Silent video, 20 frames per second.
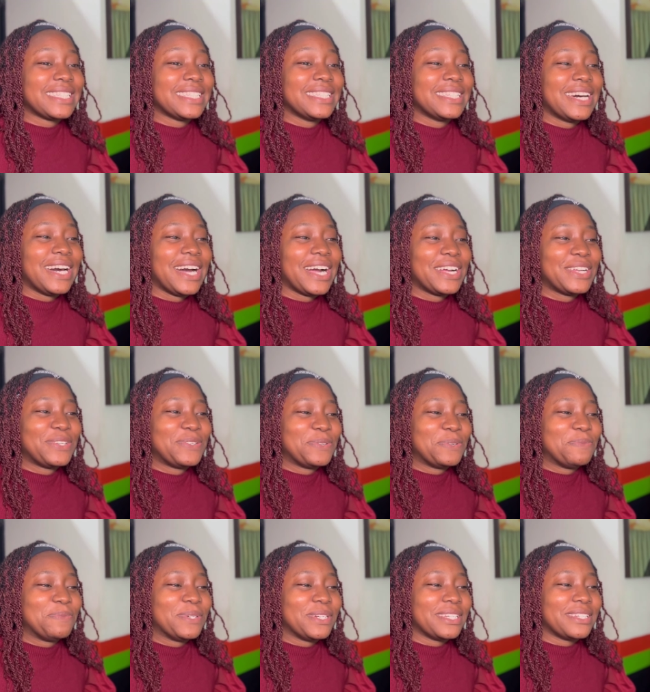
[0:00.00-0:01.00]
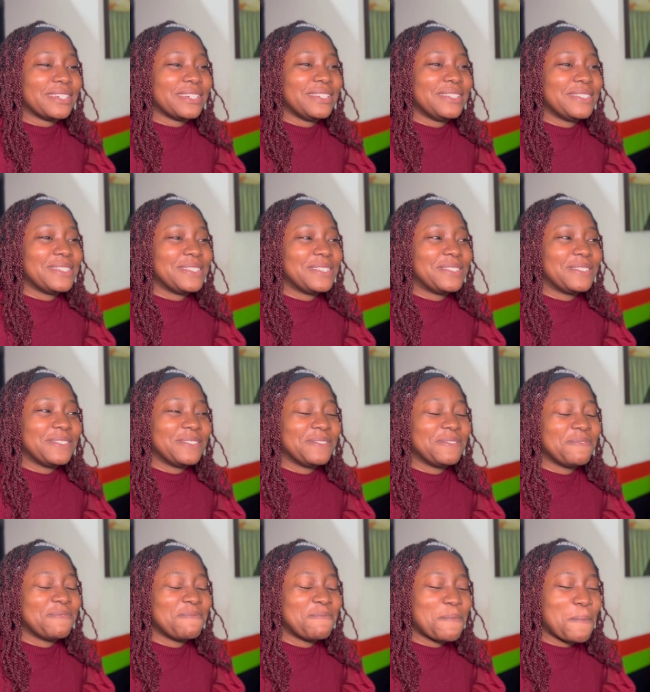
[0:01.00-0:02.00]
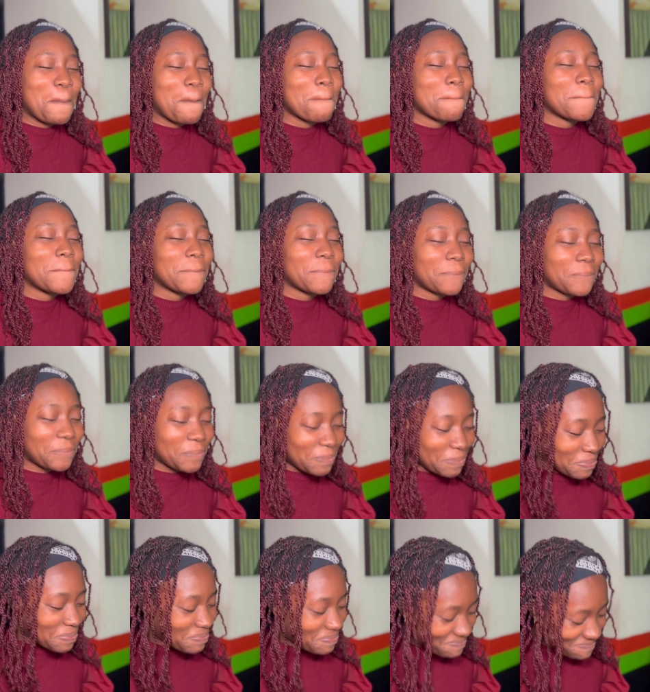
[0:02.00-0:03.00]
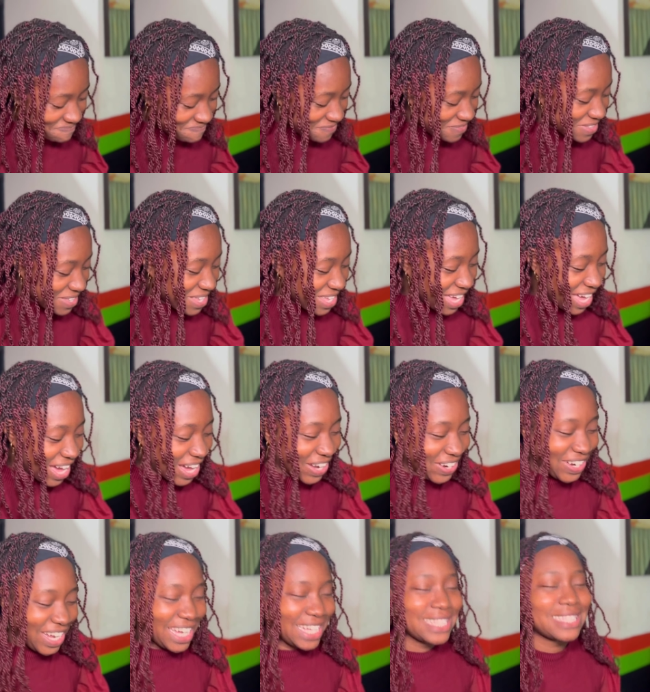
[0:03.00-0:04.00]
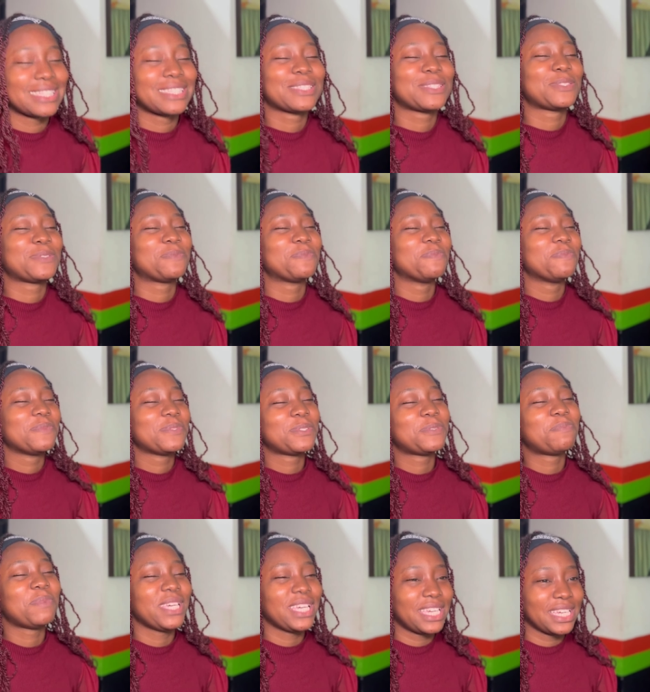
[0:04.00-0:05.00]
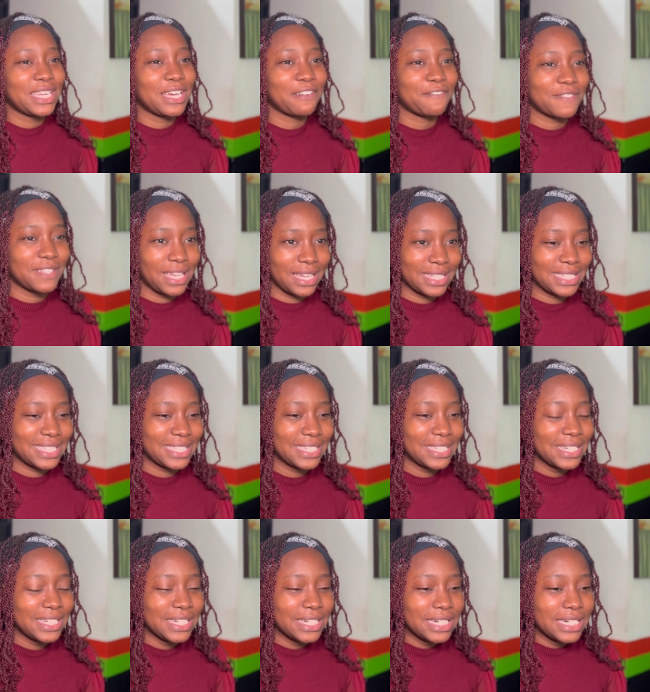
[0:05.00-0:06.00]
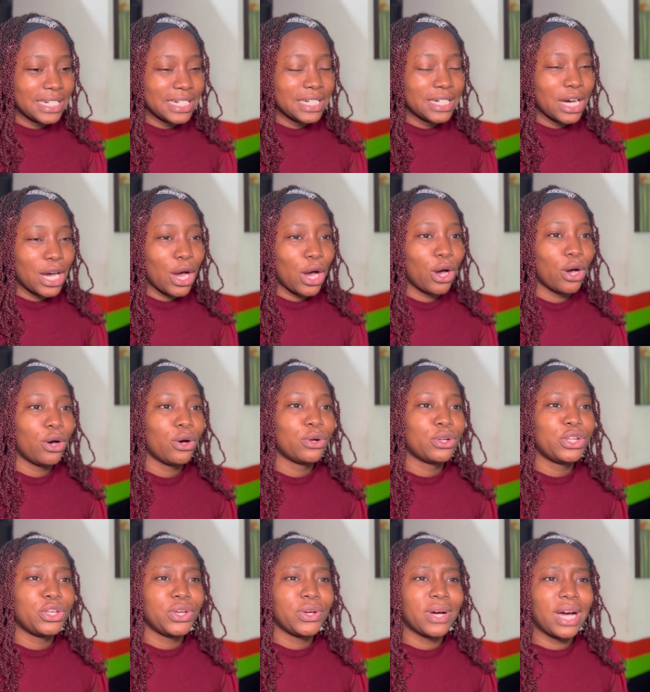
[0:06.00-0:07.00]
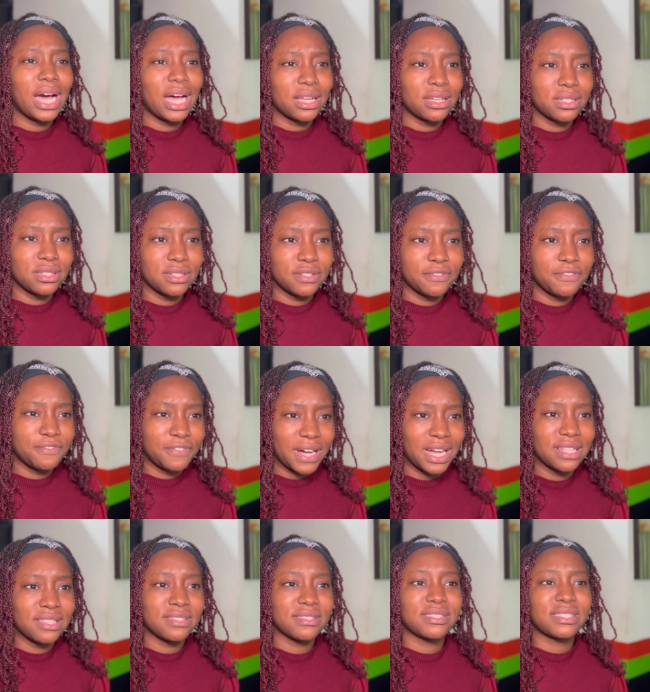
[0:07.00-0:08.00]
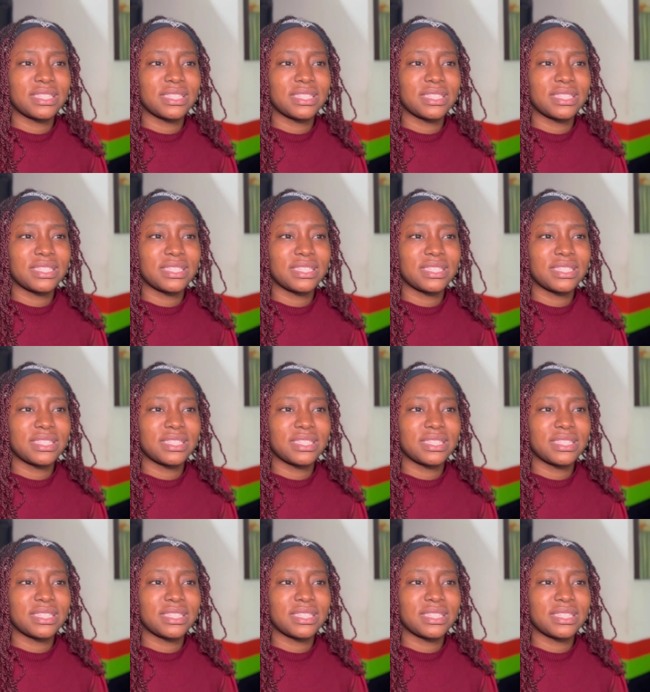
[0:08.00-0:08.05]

Hard dough bread. All right. Speaking of that, mm -hmm. how do you handle fans